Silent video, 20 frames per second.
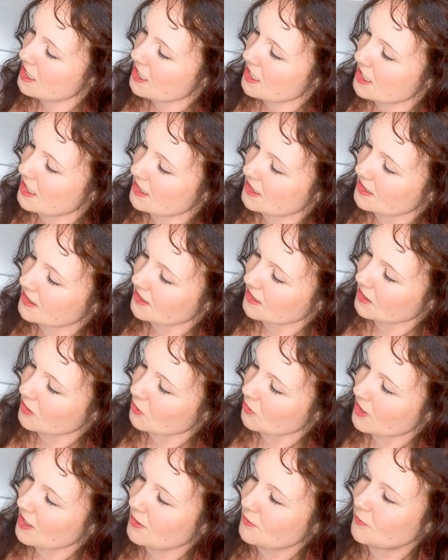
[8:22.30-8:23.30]
It's the
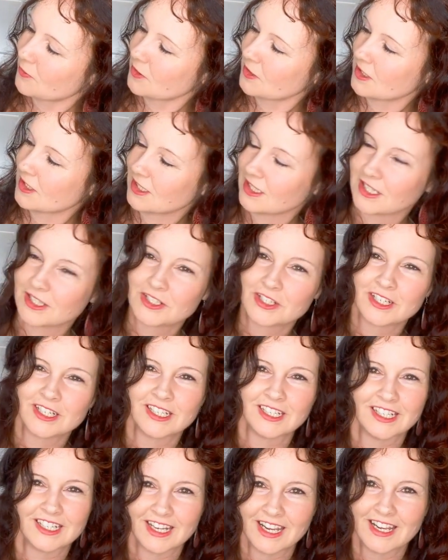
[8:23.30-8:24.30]
Cranford collection,
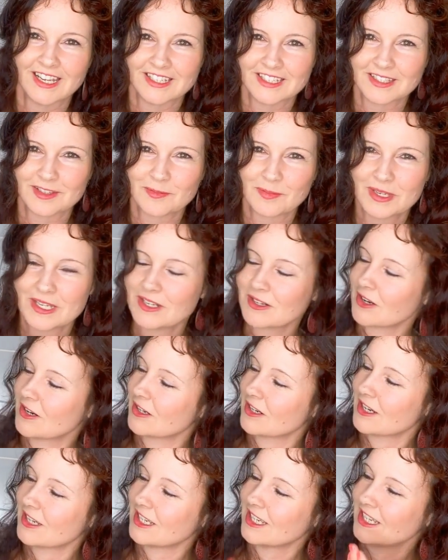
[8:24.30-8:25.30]
and it has the
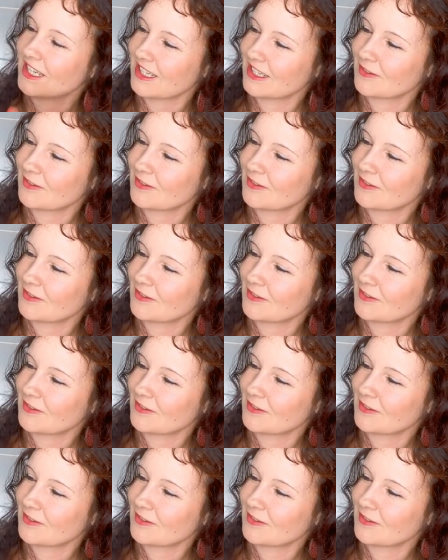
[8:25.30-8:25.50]
peacock on it.